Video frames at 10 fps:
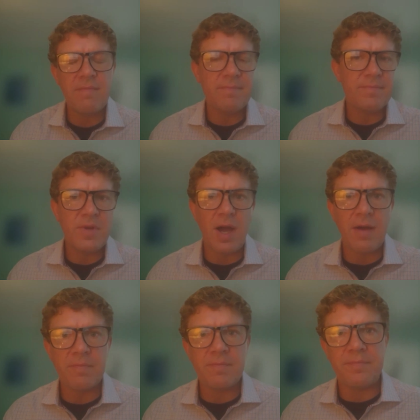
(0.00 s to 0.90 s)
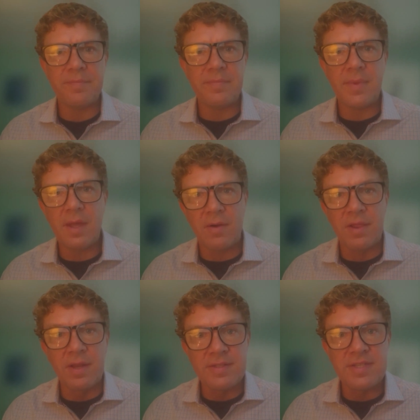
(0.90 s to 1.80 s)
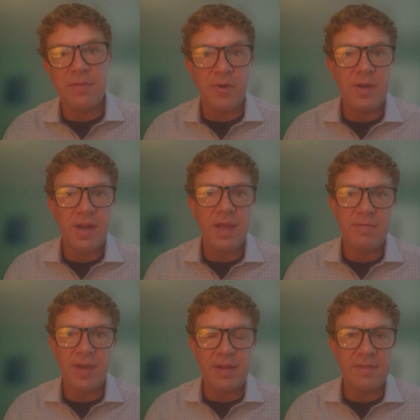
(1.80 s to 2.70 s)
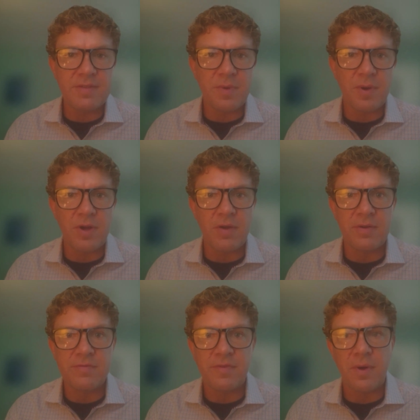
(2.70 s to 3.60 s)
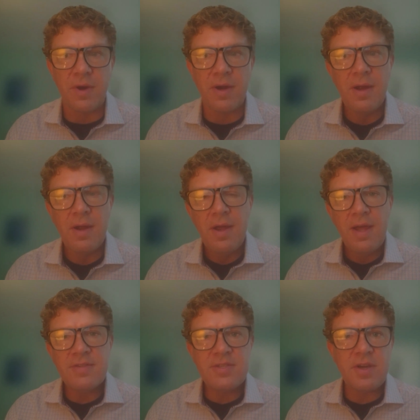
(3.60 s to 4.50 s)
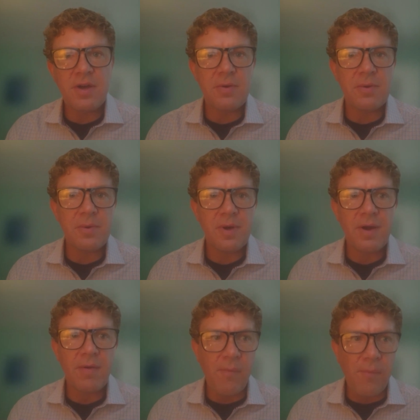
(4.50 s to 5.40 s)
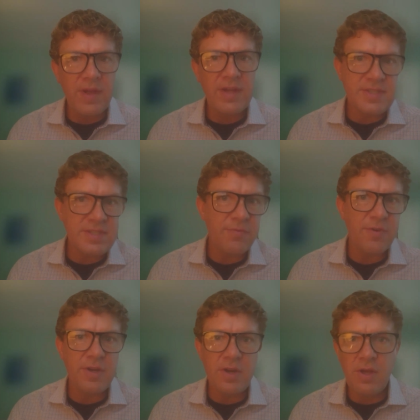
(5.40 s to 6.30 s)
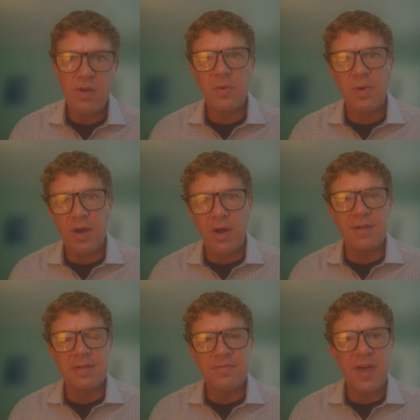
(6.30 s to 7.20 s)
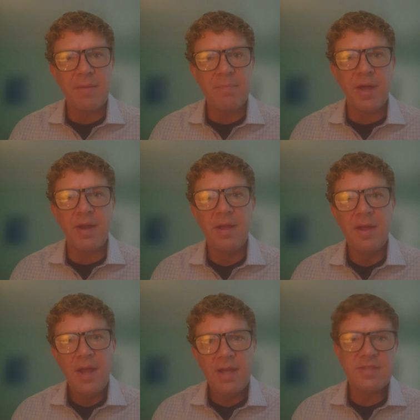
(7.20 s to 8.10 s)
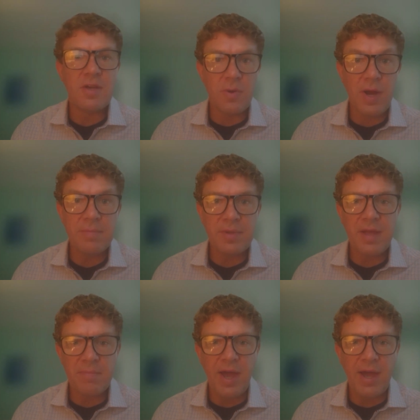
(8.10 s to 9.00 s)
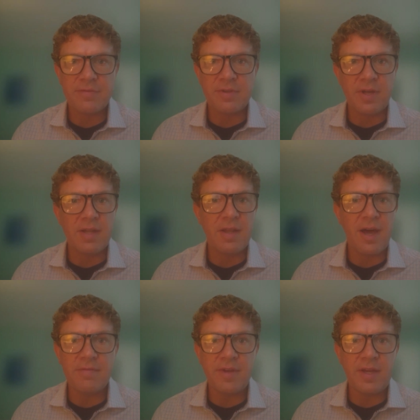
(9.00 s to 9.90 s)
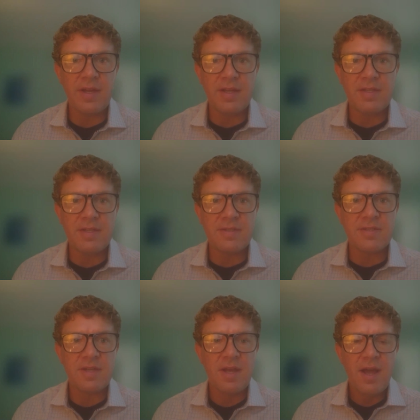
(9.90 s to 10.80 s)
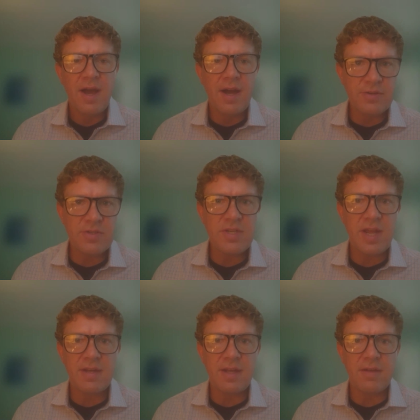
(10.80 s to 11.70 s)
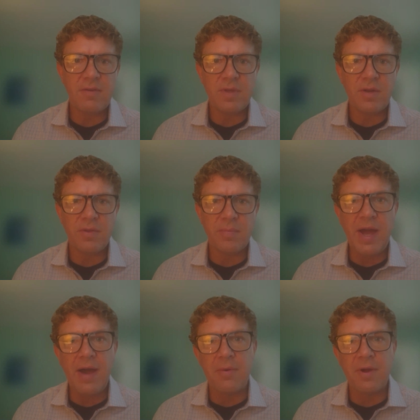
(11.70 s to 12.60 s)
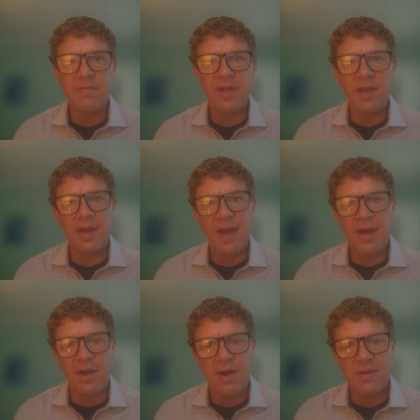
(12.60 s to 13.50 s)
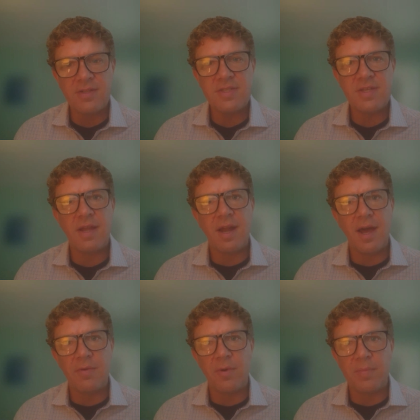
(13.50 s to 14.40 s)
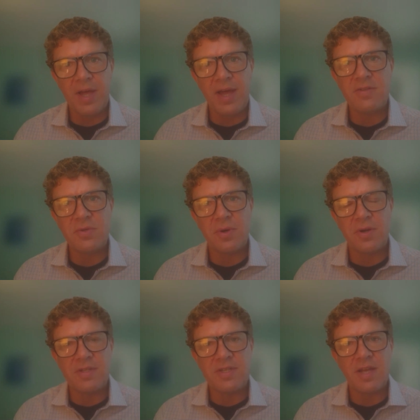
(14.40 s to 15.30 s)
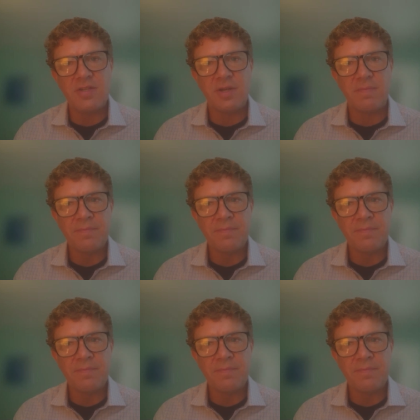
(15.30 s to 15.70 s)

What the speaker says: not, a little different and innovative. That's what we're going for. And so it's different and new and all of that, but it's incredibly impactful. A lot of it is understanding, the power of it and how to harness it and how to apply it to your organization.